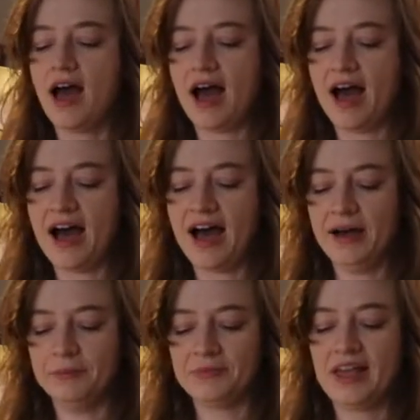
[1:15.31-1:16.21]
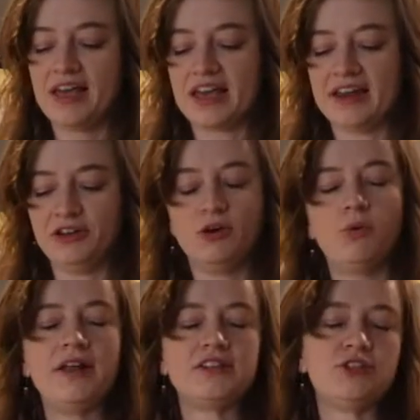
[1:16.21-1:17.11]
And you'll
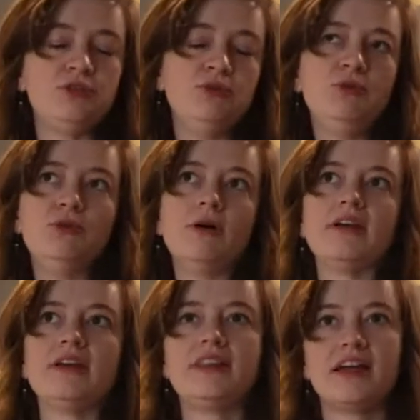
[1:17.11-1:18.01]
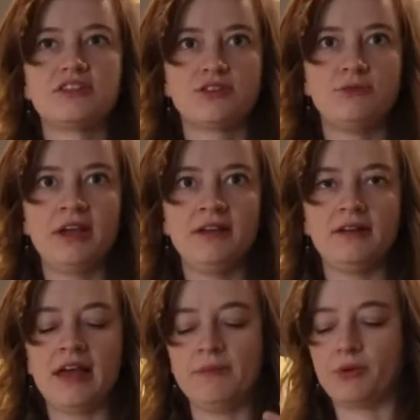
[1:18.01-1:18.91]
want to get that stew meat
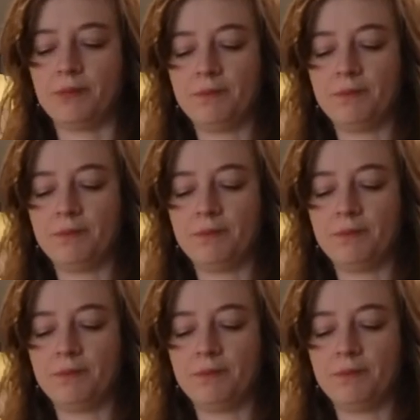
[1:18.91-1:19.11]
and